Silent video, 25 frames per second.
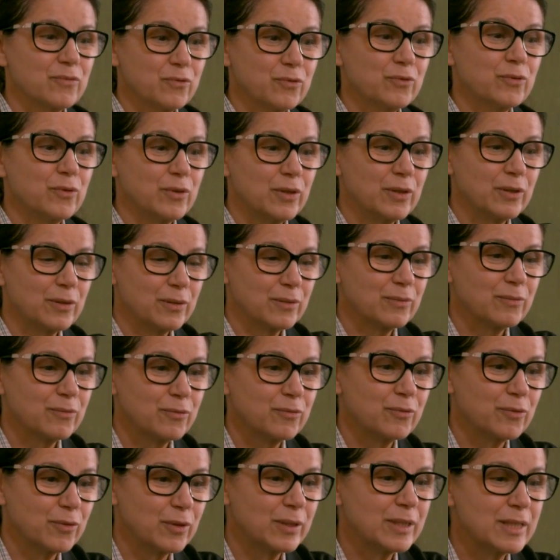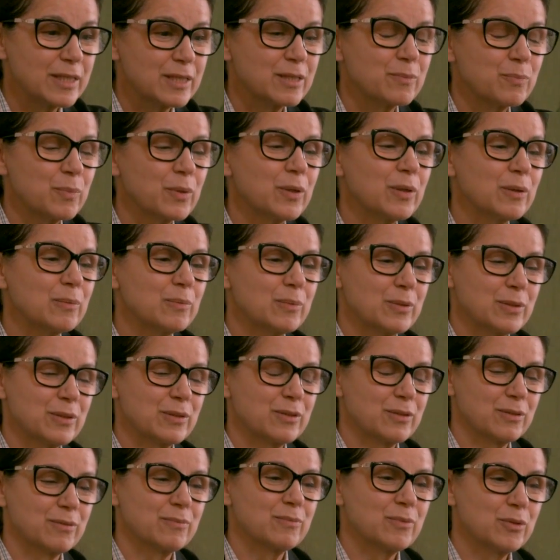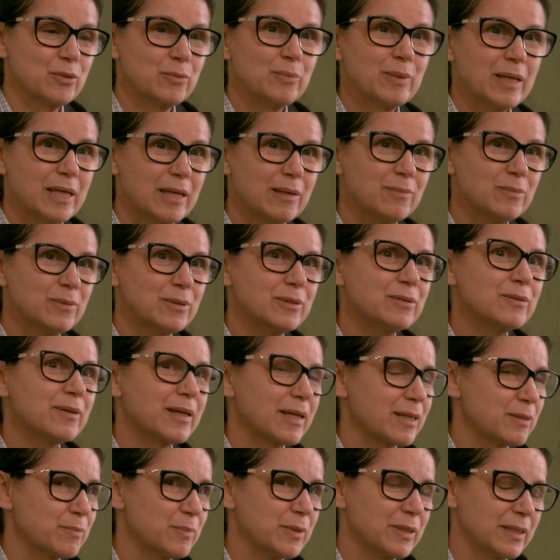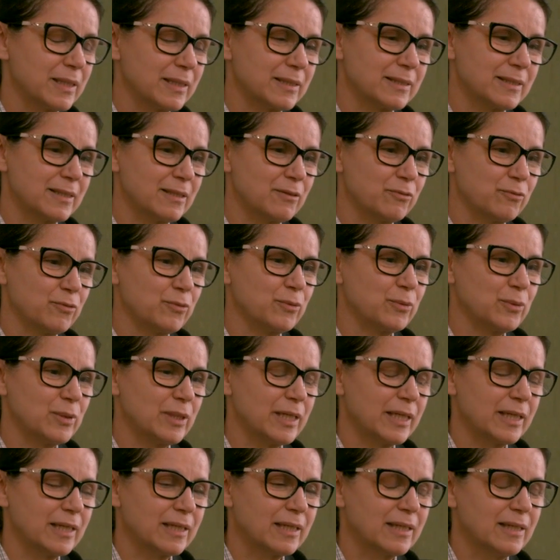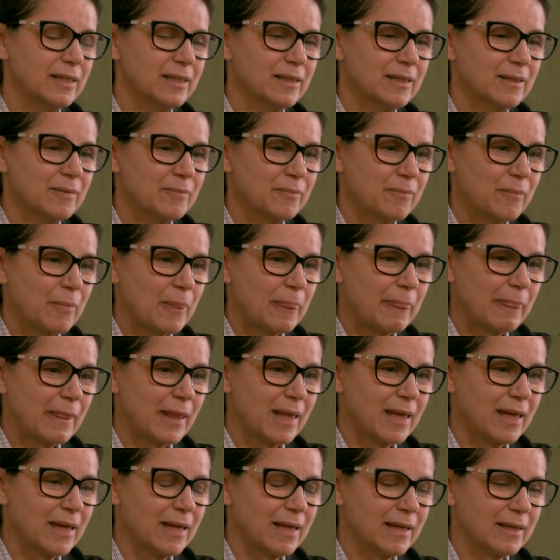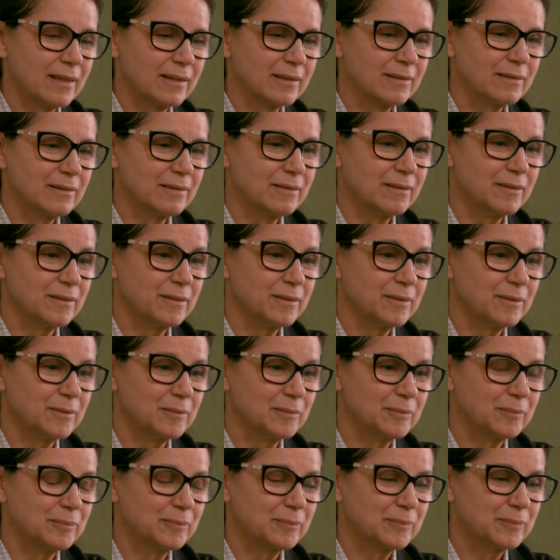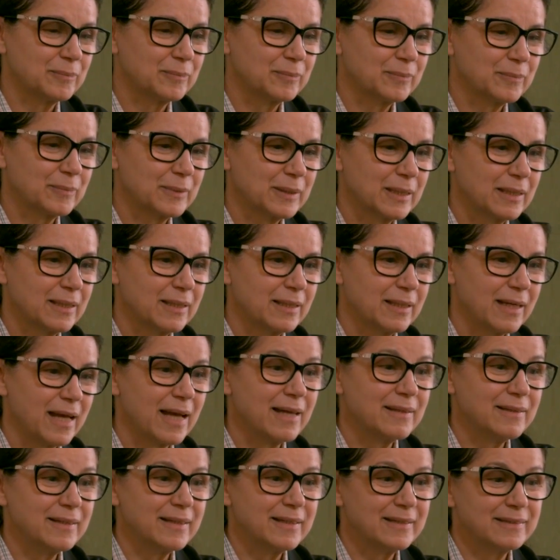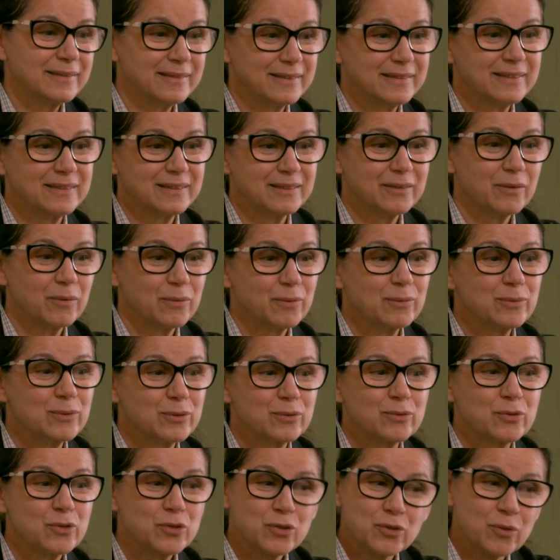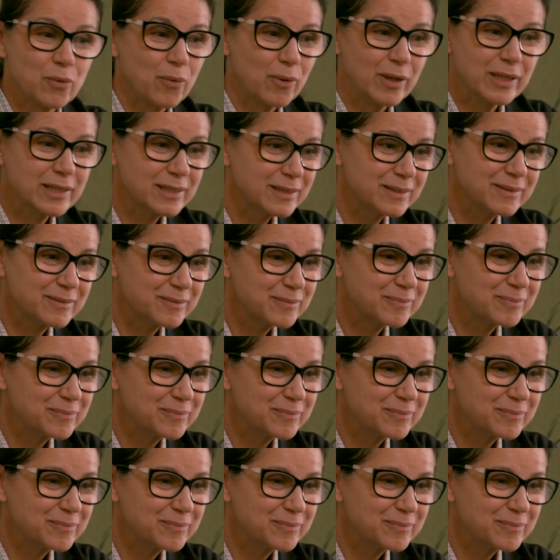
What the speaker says: for this purpose, to be able to experience it fully, and that is also short.